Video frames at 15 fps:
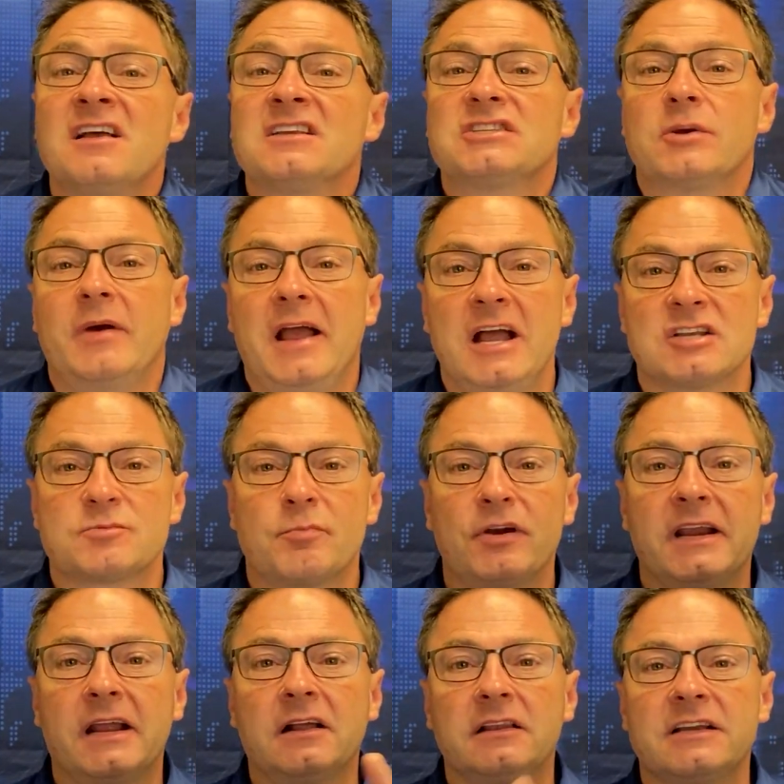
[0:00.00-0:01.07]
So it has
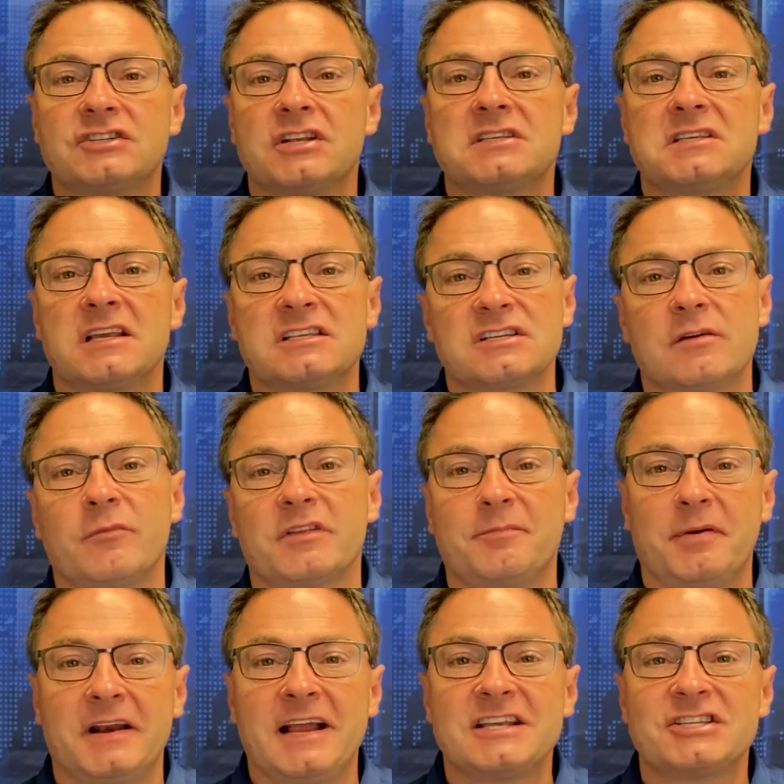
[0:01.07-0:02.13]
pre-collision system with
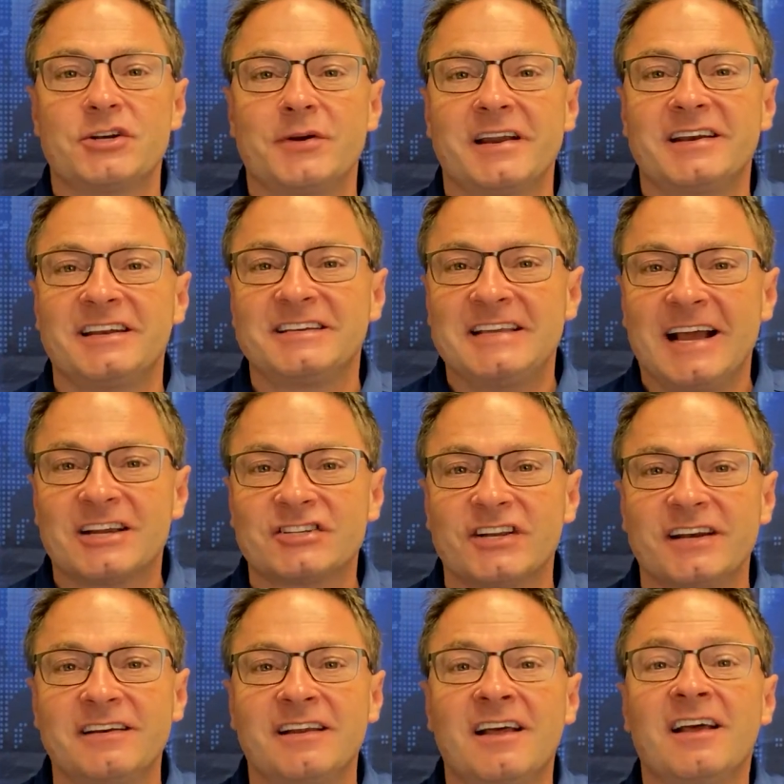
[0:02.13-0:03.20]
pedestrian
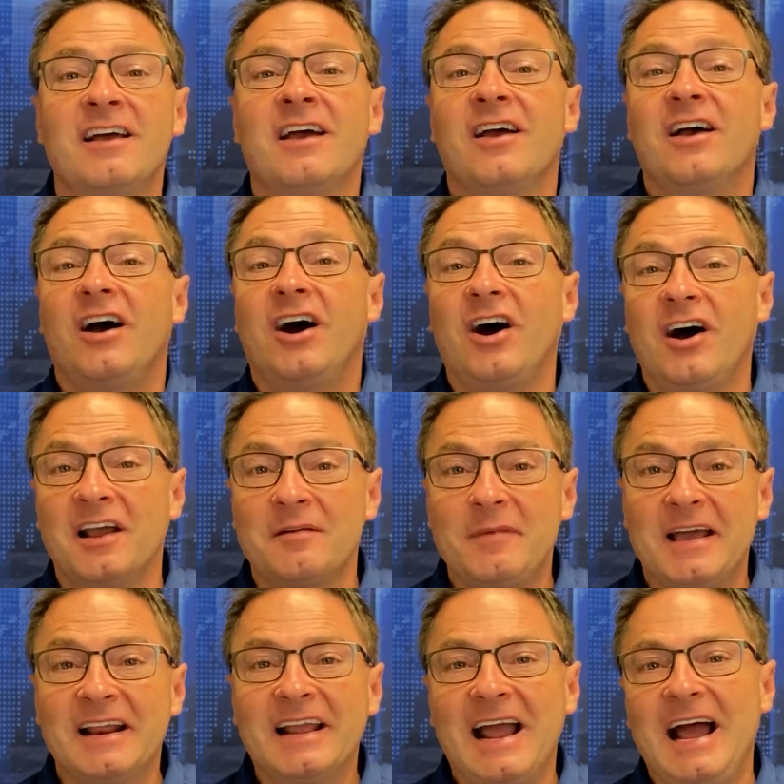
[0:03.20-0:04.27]
detection,
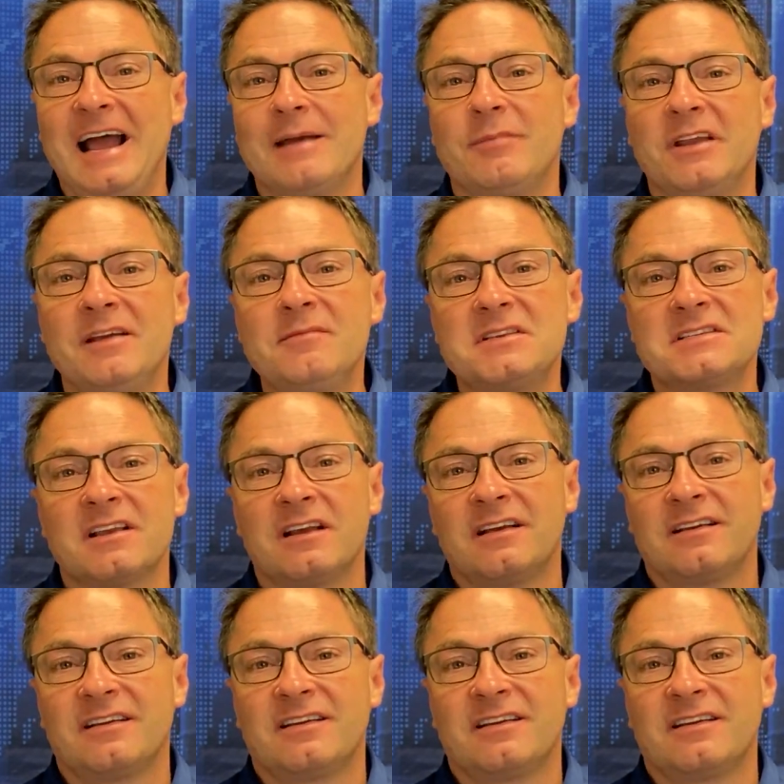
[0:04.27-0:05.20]
automatic high beams,